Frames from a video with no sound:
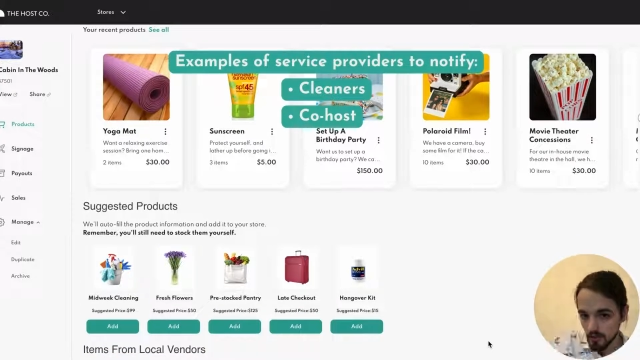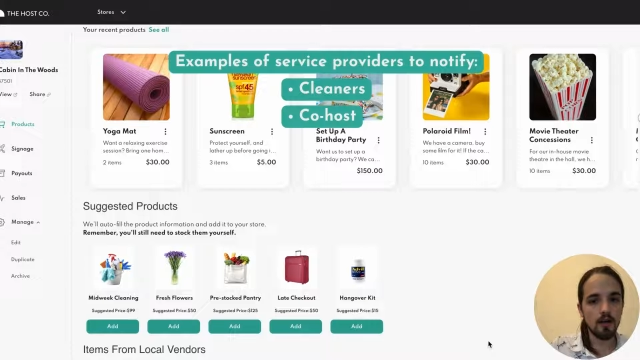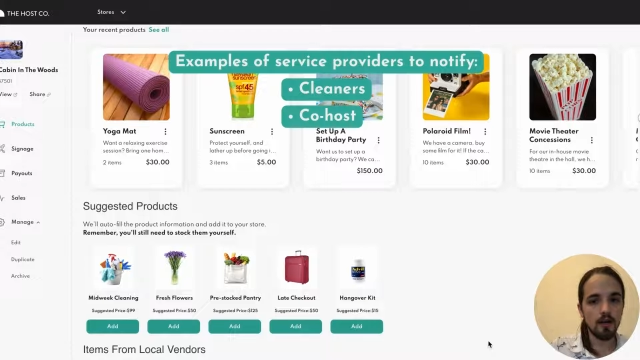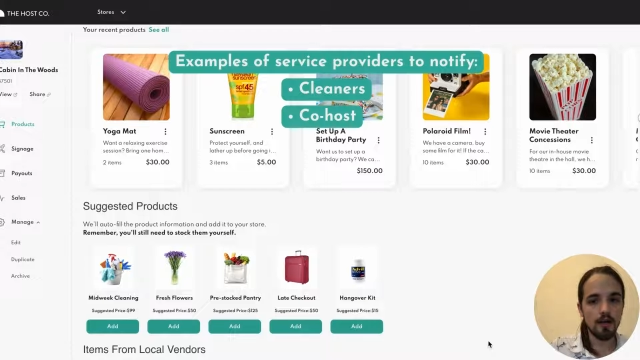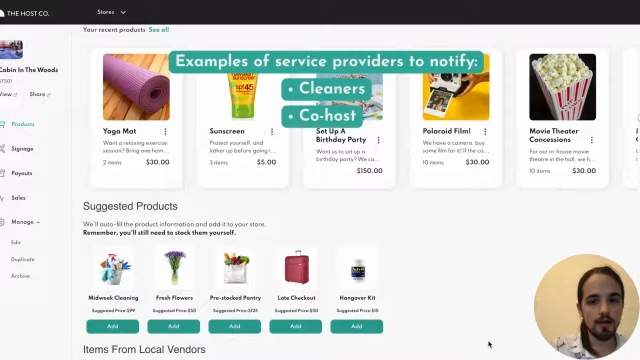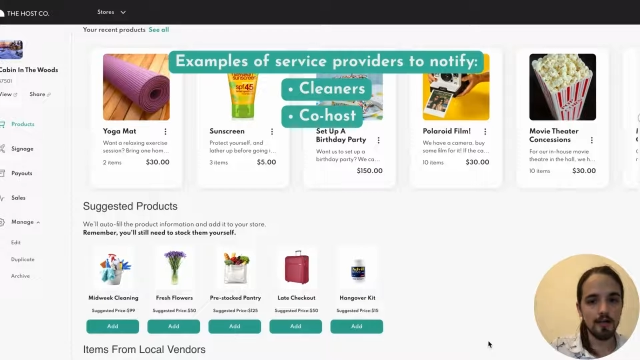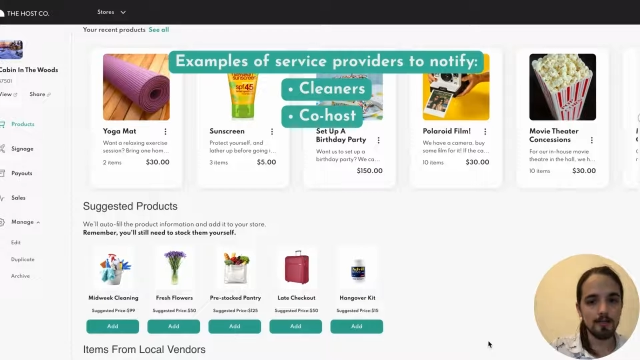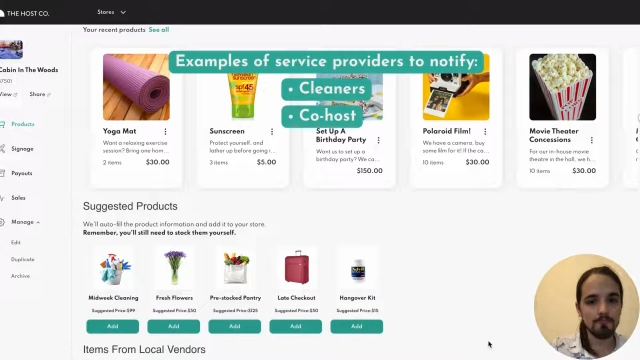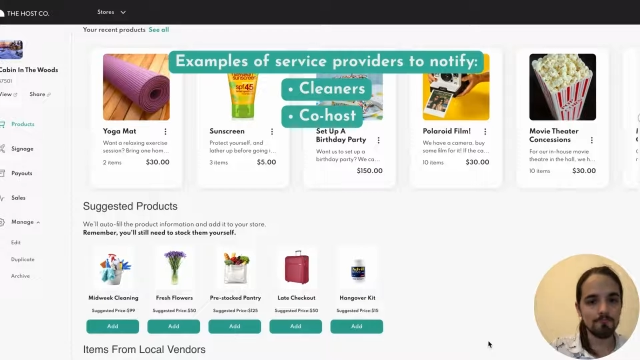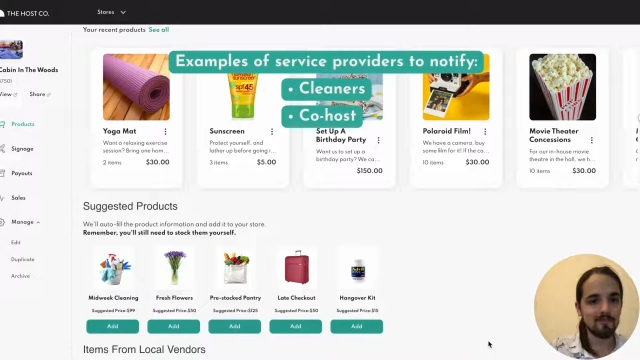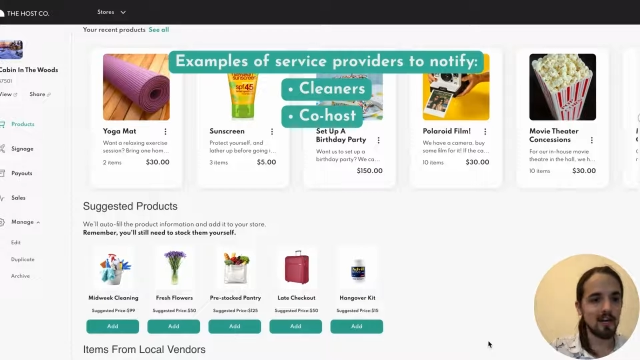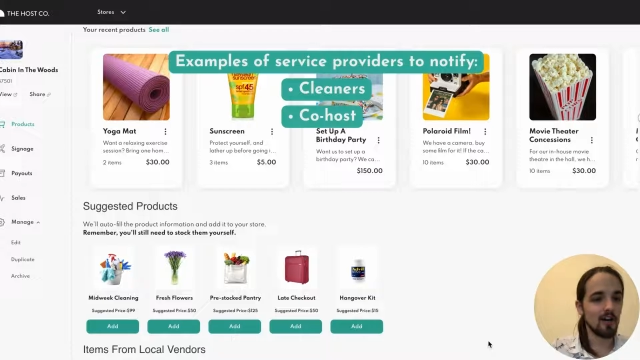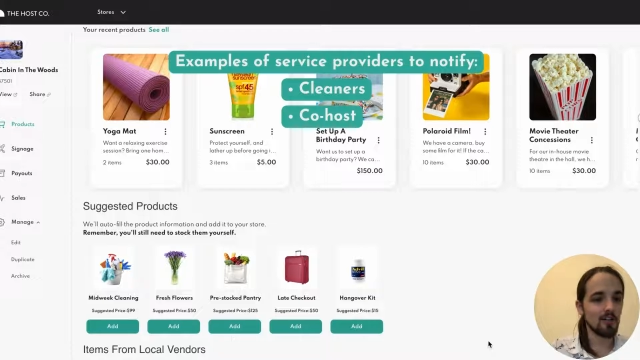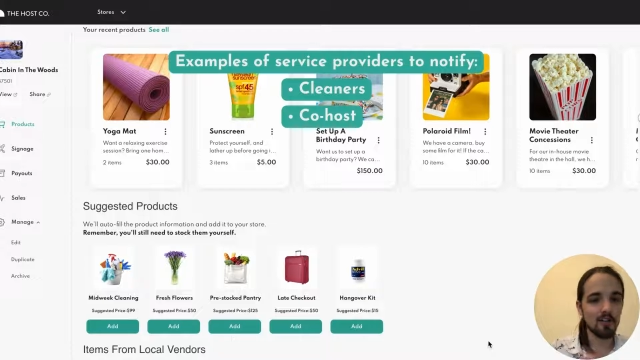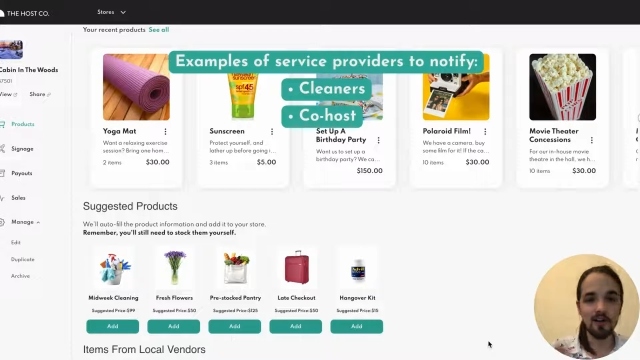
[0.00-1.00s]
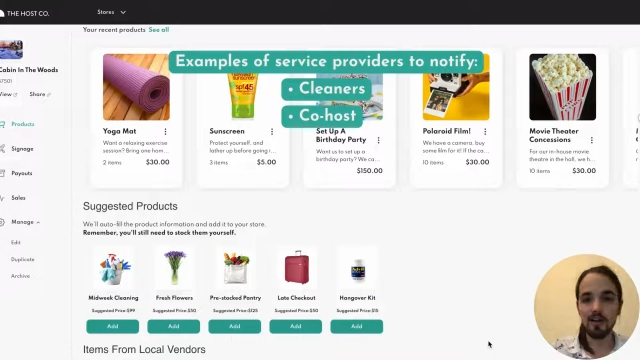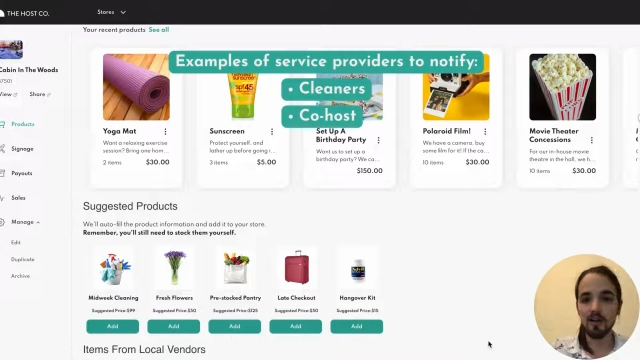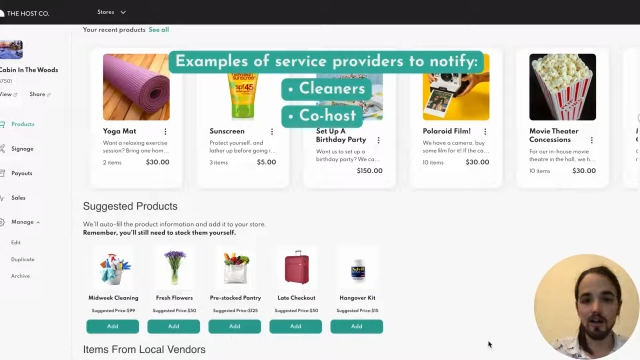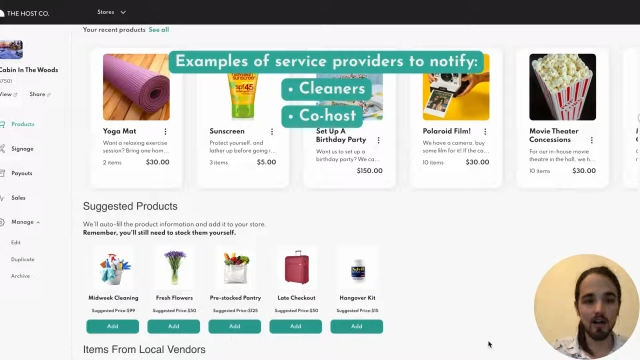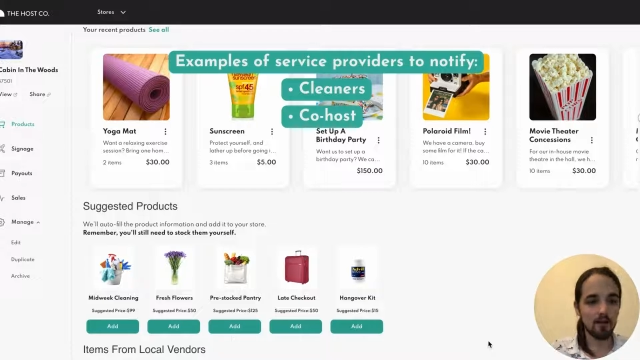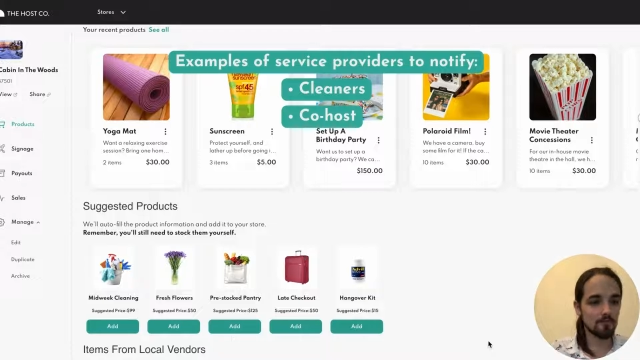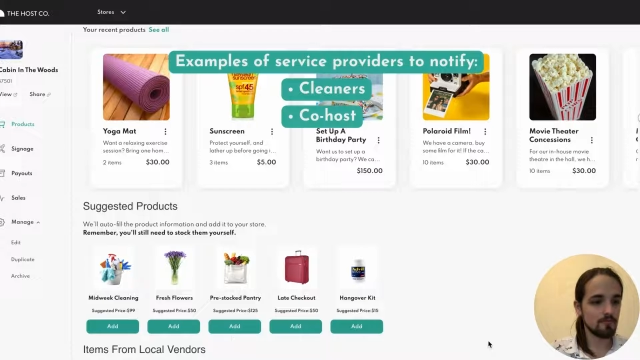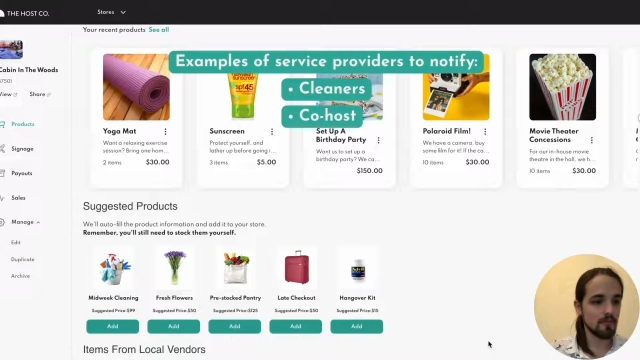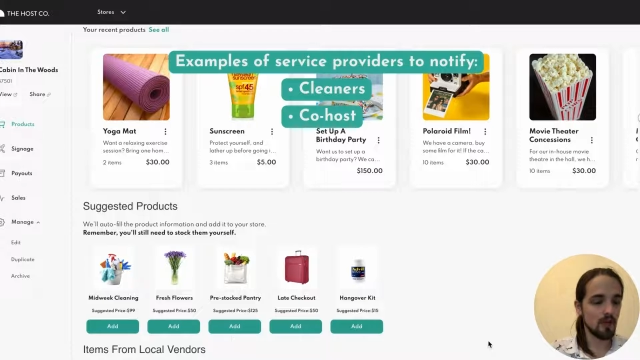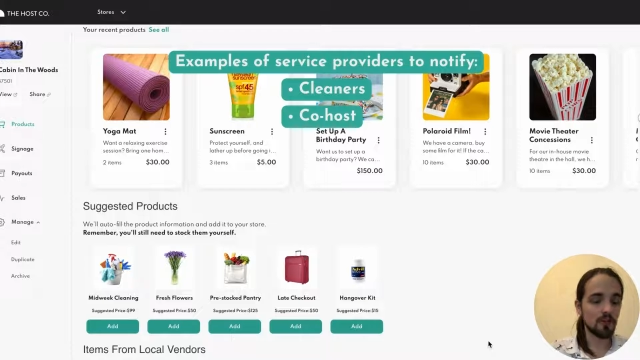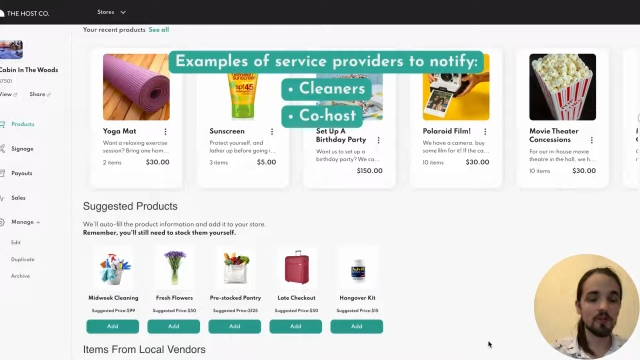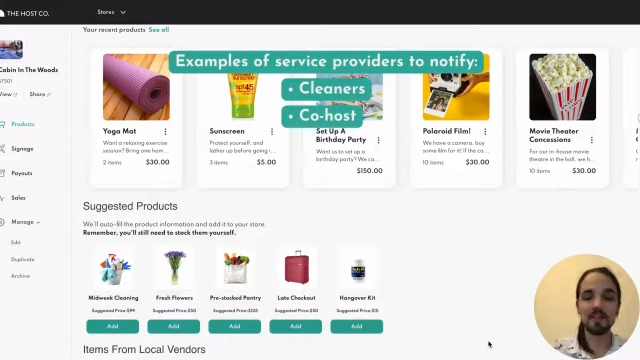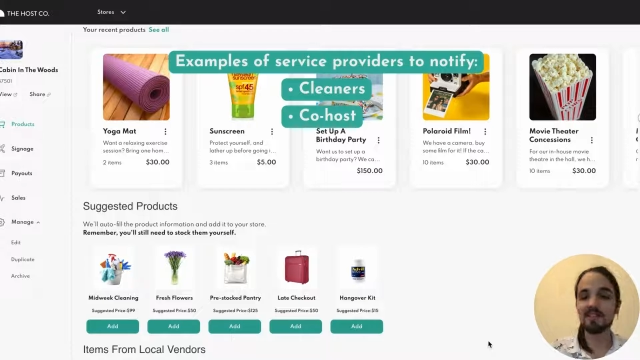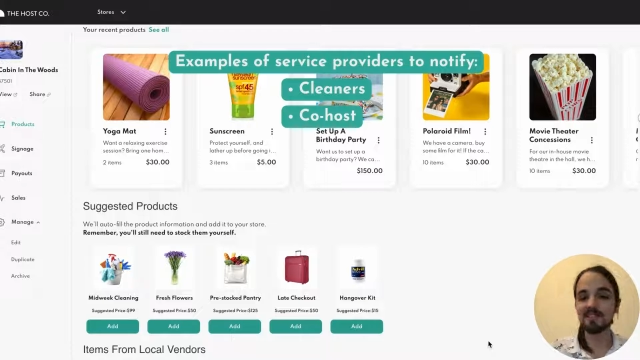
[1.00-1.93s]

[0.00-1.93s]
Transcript: Other